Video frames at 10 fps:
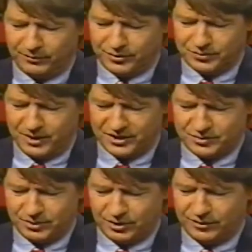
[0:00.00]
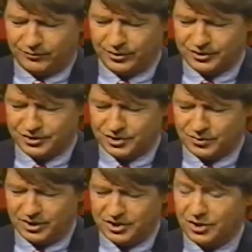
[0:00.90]
of responsibility for their
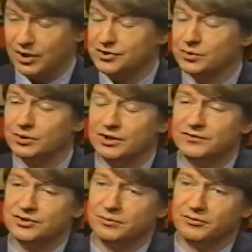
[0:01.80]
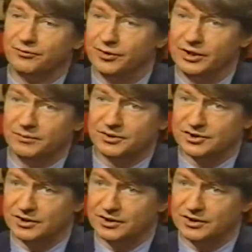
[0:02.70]
situation, also relieves them of freedom. It's